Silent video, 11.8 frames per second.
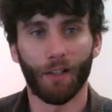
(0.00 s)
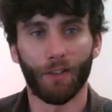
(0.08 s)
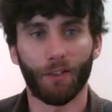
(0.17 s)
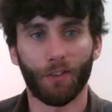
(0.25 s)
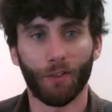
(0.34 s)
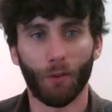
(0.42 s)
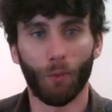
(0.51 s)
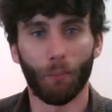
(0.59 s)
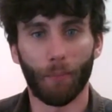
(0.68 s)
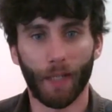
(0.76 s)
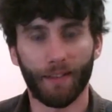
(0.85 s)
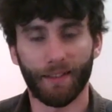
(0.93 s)
So
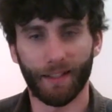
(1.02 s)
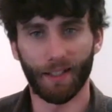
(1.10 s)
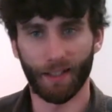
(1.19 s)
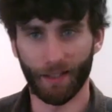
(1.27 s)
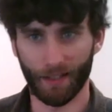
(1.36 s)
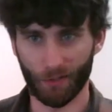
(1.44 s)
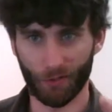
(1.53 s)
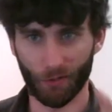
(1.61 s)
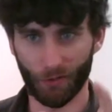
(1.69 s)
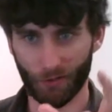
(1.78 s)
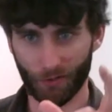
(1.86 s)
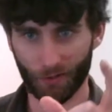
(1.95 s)
basically it's
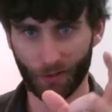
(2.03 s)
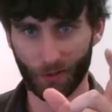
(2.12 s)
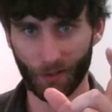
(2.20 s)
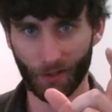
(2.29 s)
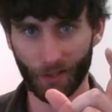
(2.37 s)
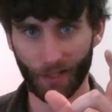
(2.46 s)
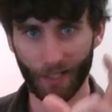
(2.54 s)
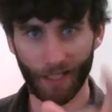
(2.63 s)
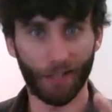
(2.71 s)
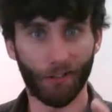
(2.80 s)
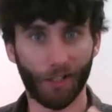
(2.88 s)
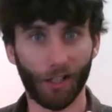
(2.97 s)
just
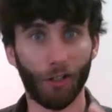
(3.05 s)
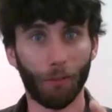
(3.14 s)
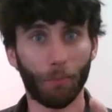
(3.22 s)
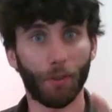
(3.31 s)
layering up,